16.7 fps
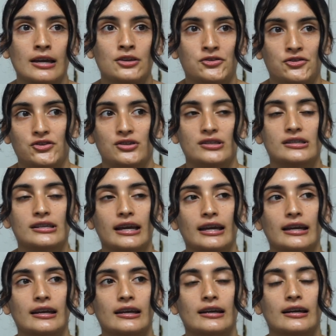just
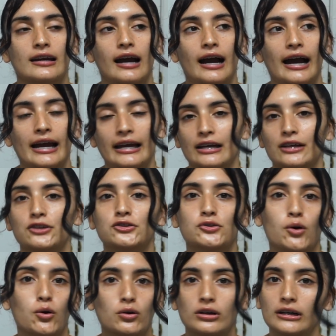like I
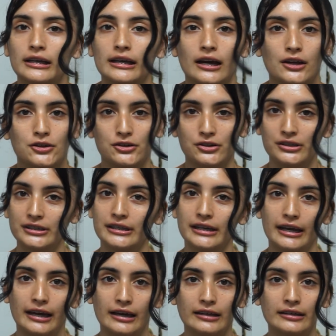totally
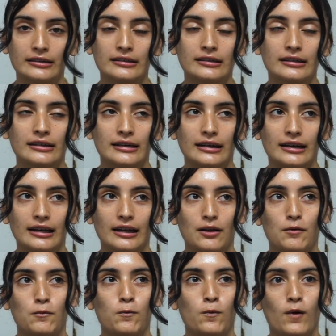understand
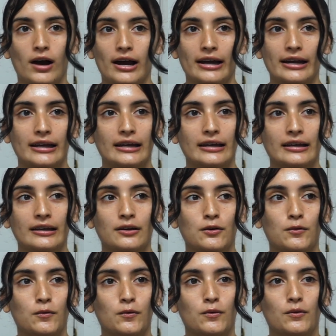why,
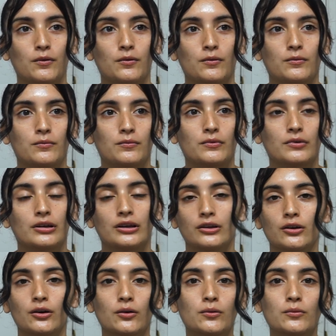you
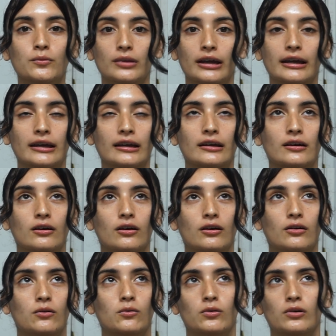know, like,
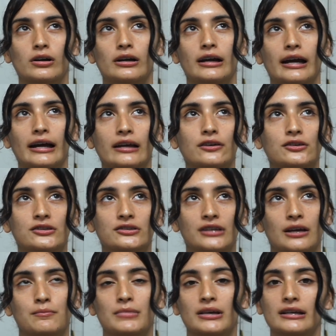or I
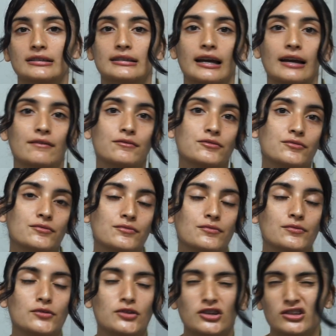understand because I've
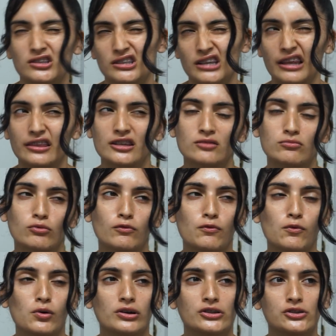said this
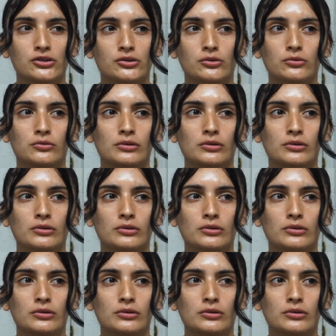before too,